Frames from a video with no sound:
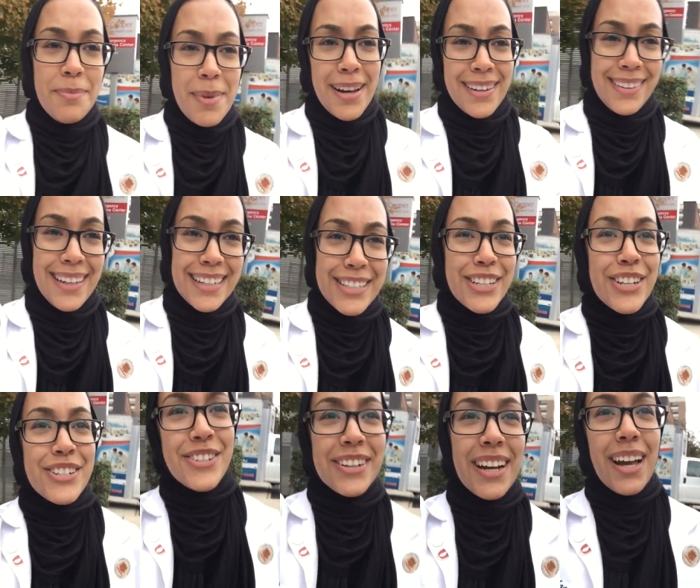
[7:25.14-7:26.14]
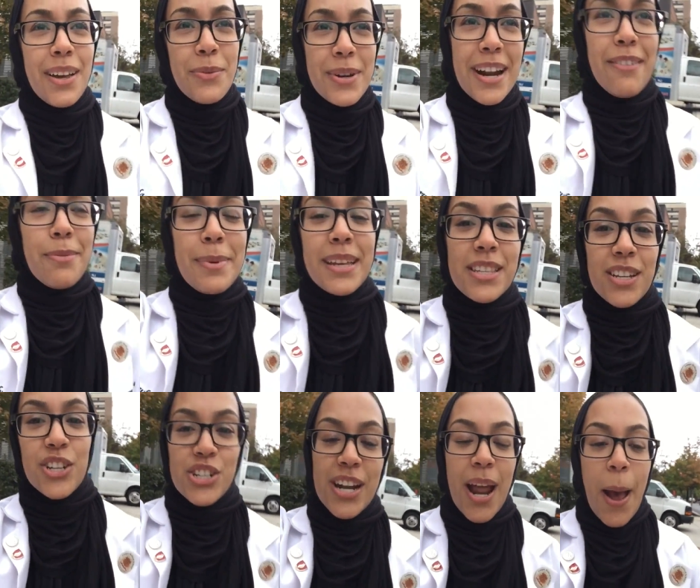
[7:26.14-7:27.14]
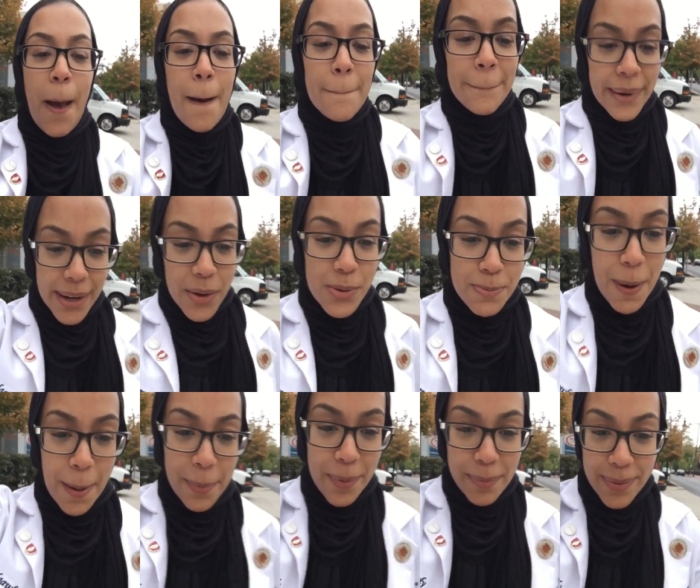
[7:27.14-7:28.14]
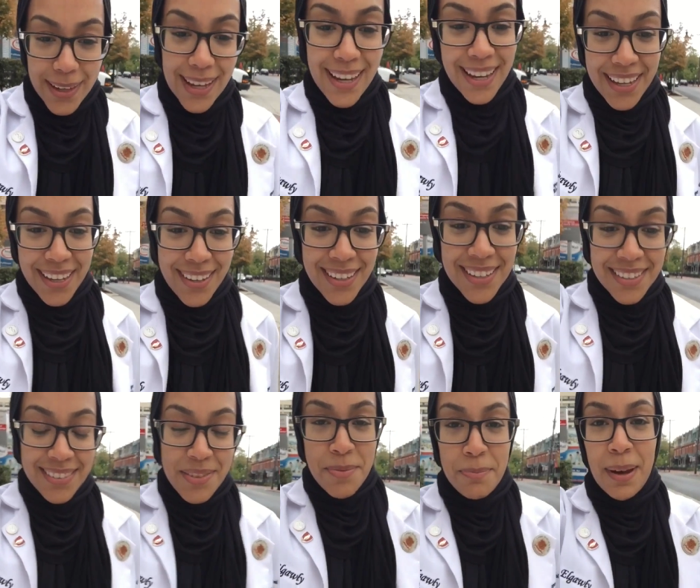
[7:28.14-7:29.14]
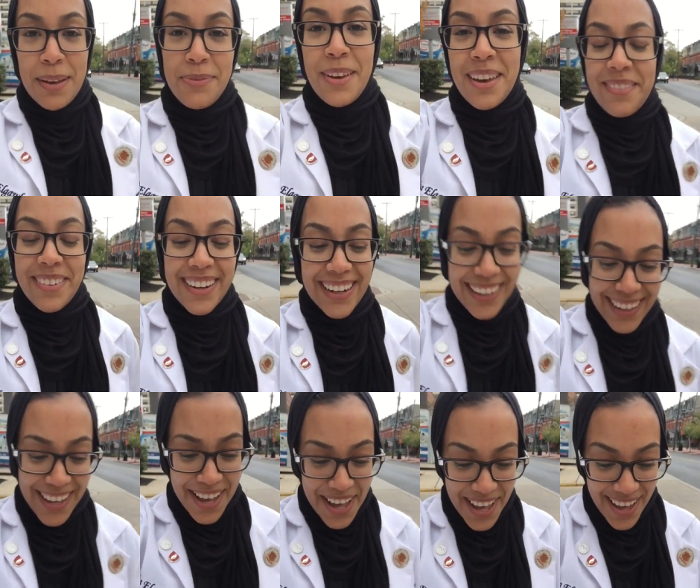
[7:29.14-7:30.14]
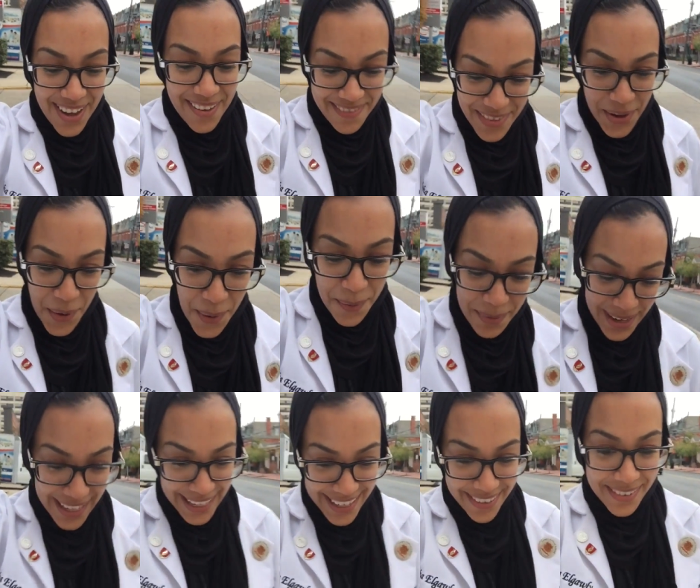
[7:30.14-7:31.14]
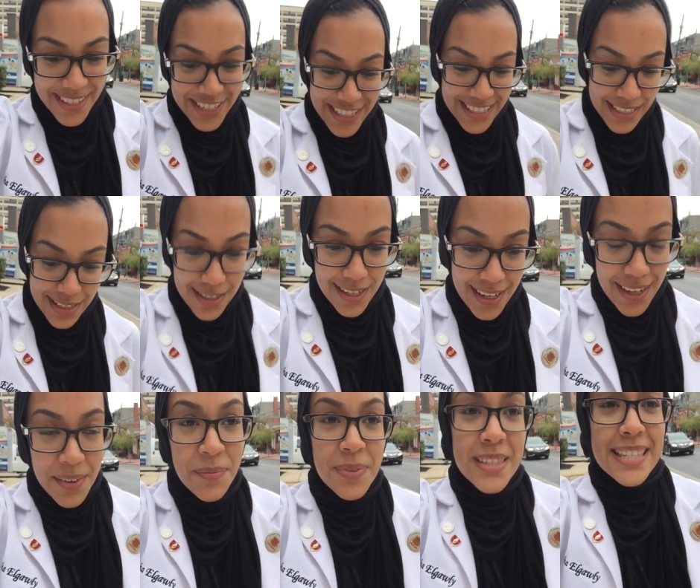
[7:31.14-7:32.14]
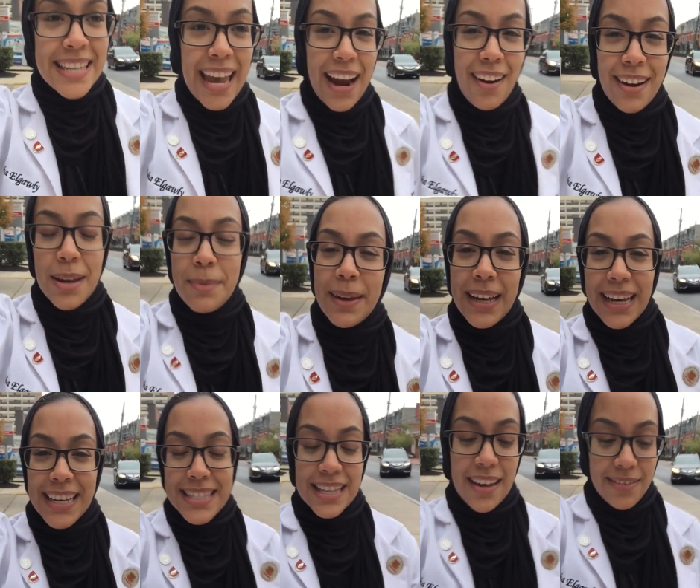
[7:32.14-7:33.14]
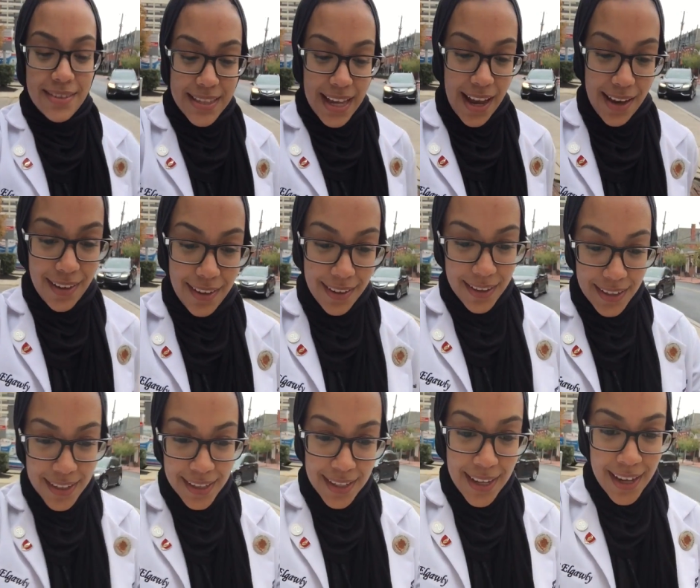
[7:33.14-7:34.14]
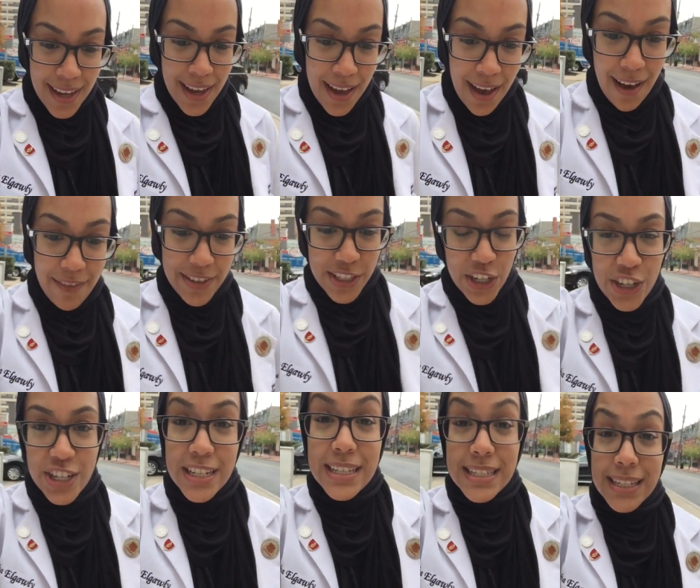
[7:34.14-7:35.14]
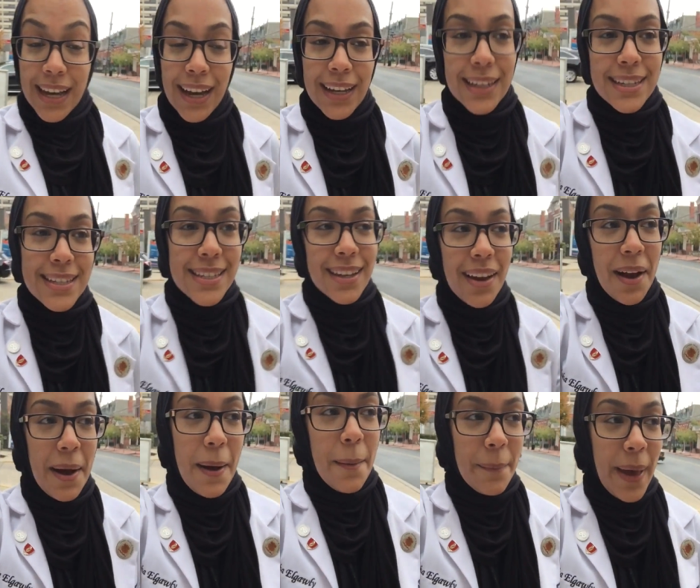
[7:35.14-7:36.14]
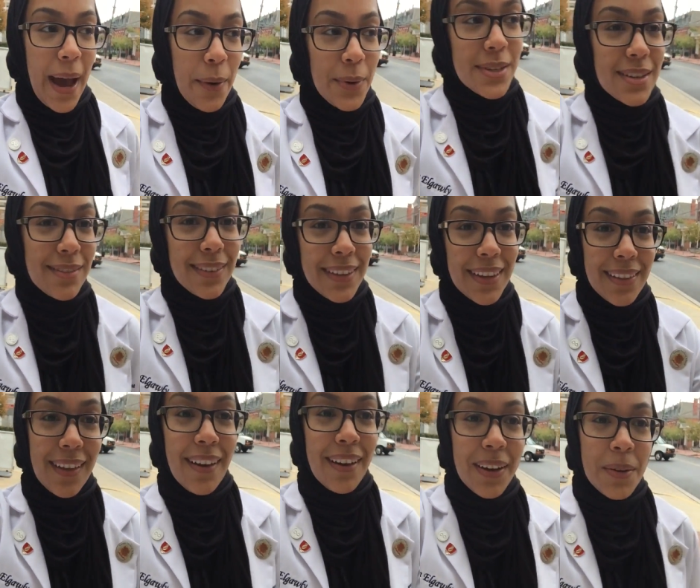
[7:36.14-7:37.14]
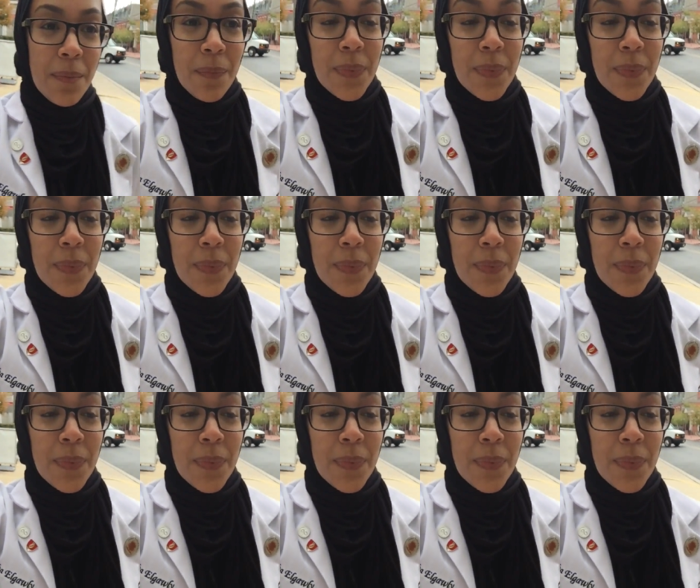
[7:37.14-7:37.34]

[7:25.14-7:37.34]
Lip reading: I'm not gonna like surgery. I would never be a surgeon. But it was probably my favorite of the whole week, which is scary because lifestyle of a surgeon sucks. Hours are really long.